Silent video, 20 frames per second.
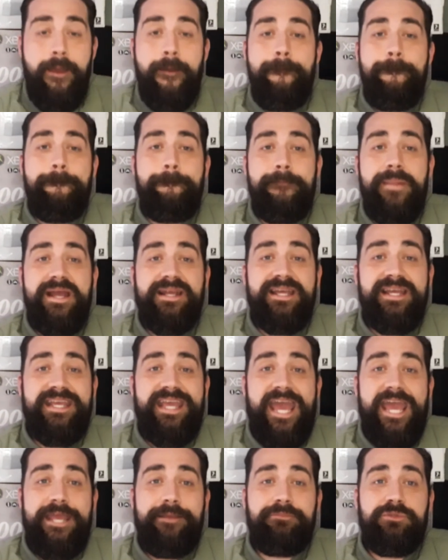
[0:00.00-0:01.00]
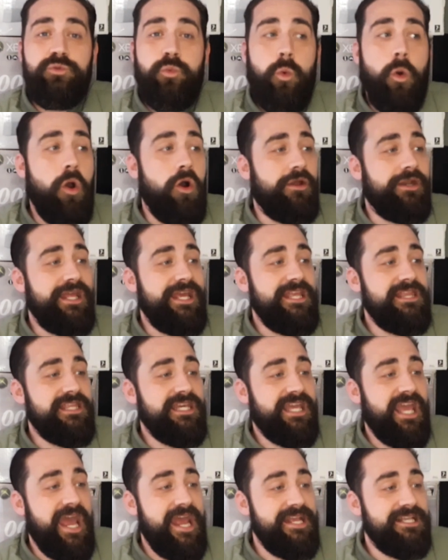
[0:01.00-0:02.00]
Mega Games 1 in
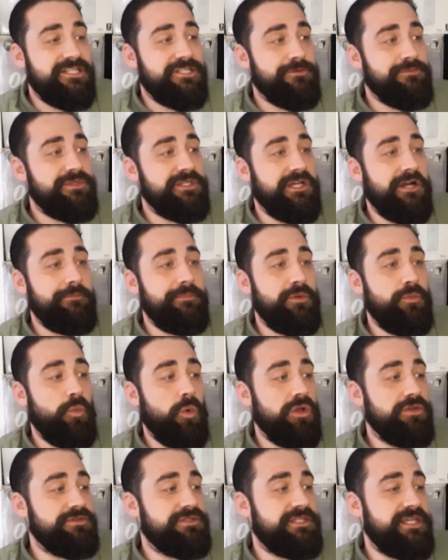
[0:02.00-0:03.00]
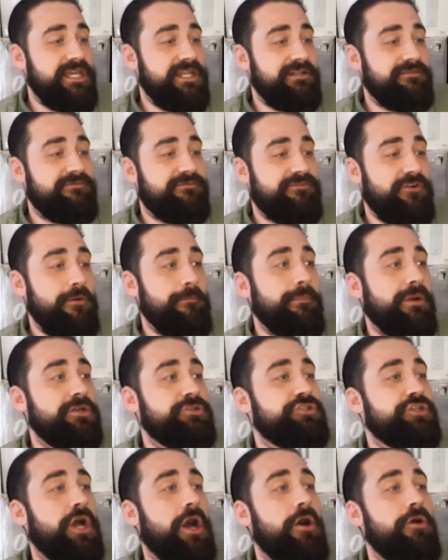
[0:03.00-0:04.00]
the case. Something I've been wanting from my
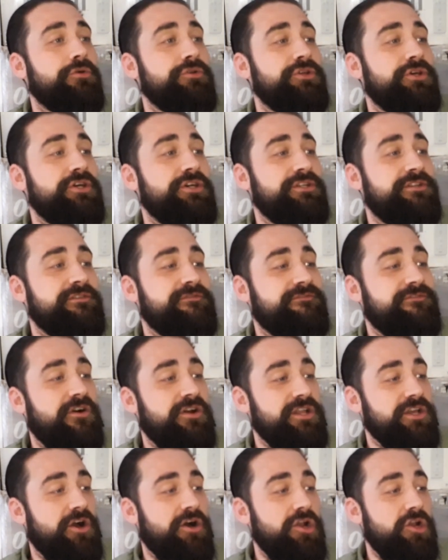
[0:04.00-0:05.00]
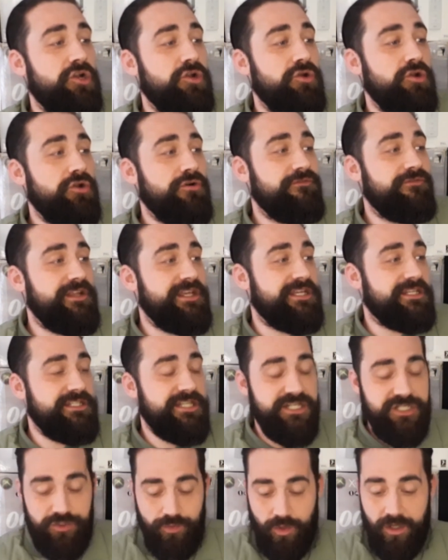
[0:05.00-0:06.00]
childhood. Finally got a lovely
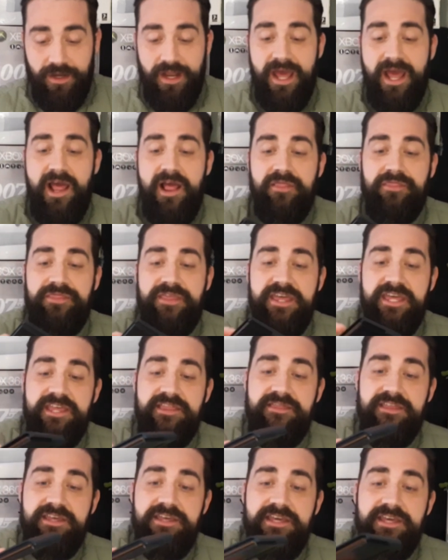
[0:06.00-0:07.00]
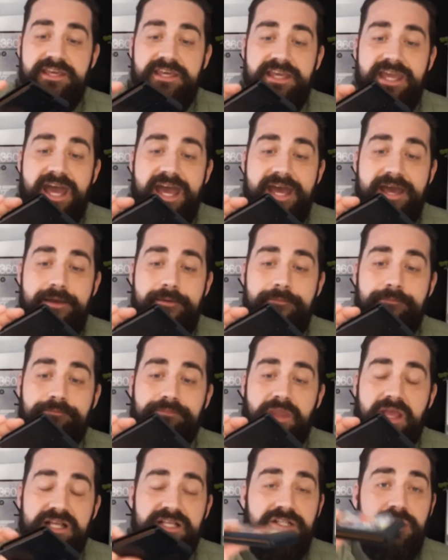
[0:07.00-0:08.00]
condition one. The
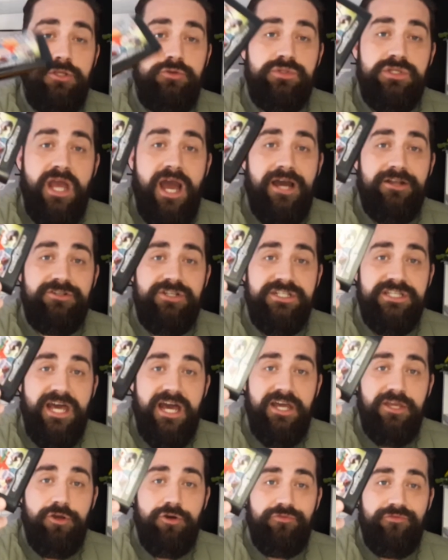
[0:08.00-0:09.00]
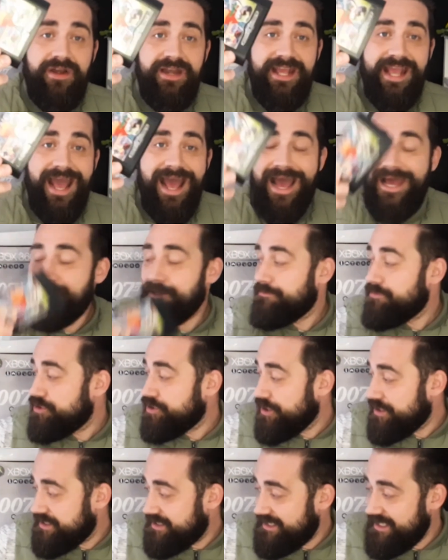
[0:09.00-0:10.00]
loose cartridge that I already had, I'm just
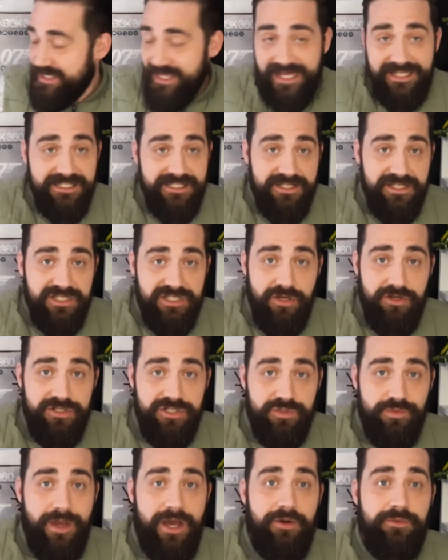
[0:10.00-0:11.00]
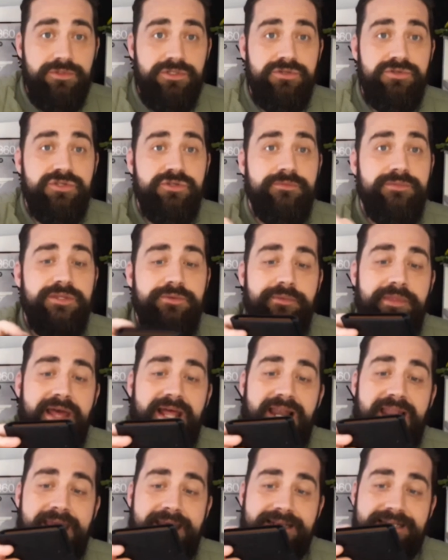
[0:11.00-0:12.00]
going to sit that to the side as well. We'll do something with
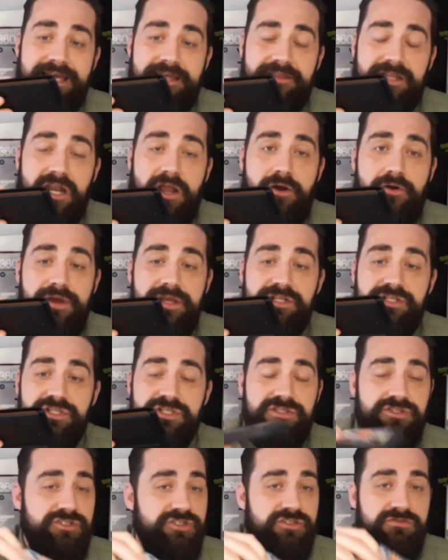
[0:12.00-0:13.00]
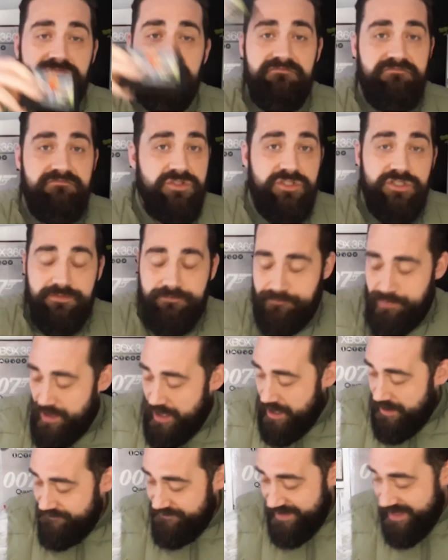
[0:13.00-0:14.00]
that later down the line. Just
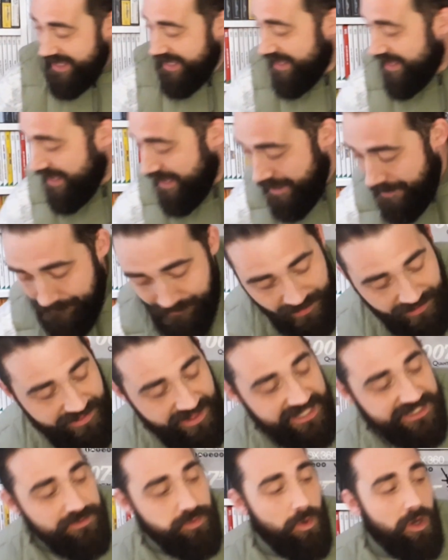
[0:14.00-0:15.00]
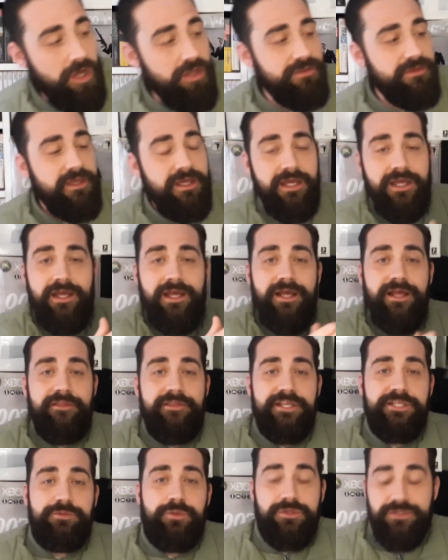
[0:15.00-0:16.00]
put it over there. But this one's
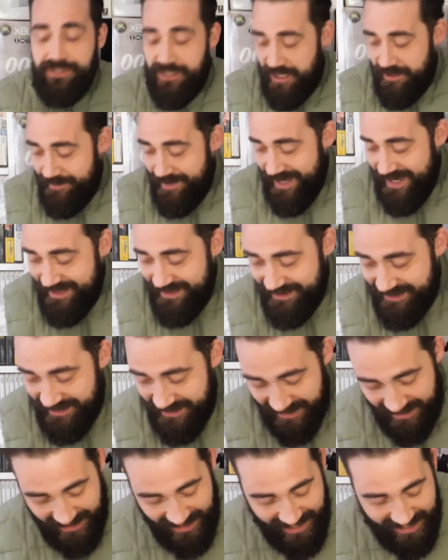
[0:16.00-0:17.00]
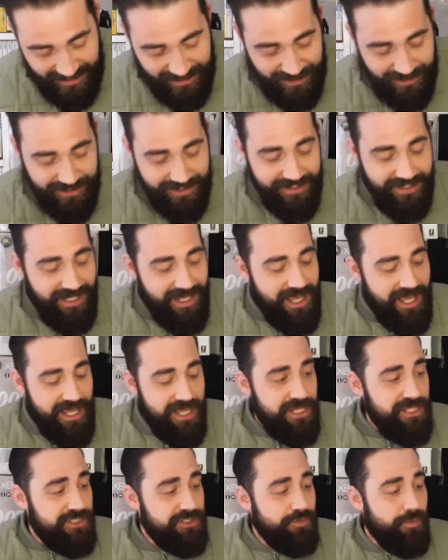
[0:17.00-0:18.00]
going to be added to the collection
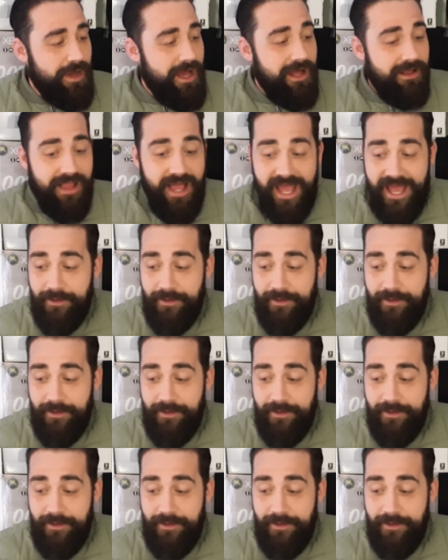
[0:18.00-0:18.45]
as well.